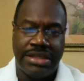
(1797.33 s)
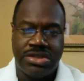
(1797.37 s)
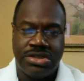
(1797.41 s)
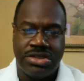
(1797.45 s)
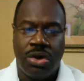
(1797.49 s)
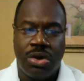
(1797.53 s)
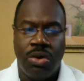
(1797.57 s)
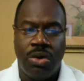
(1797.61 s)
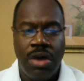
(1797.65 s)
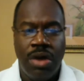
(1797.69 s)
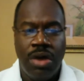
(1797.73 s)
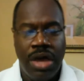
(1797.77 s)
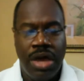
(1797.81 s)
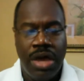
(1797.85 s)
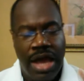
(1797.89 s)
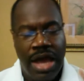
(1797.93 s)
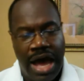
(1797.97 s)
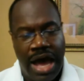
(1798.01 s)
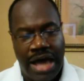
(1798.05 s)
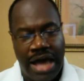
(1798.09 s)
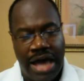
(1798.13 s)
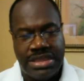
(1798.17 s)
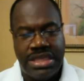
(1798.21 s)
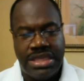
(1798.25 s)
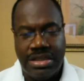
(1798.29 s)
So
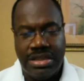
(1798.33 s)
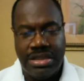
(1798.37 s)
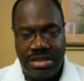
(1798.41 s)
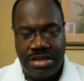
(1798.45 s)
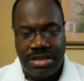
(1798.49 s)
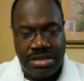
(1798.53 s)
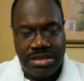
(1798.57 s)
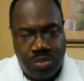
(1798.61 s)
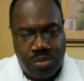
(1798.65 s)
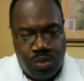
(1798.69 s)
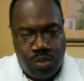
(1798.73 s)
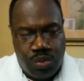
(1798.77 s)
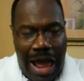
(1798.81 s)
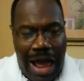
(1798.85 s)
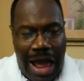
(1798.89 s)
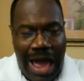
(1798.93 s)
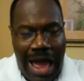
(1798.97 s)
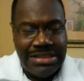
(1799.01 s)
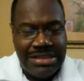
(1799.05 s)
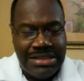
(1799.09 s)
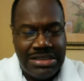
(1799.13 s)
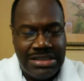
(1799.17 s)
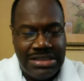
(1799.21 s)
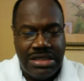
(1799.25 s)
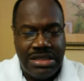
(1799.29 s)
I think this
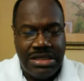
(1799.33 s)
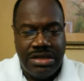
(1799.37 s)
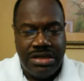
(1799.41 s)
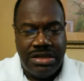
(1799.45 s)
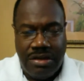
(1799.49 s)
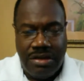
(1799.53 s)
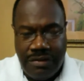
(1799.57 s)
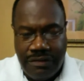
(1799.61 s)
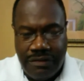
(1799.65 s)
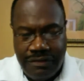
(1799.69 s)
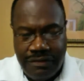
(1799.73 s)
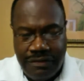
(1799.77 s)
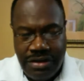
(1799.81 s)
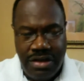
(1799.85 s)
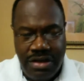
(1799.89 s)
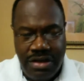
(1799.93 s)
rising of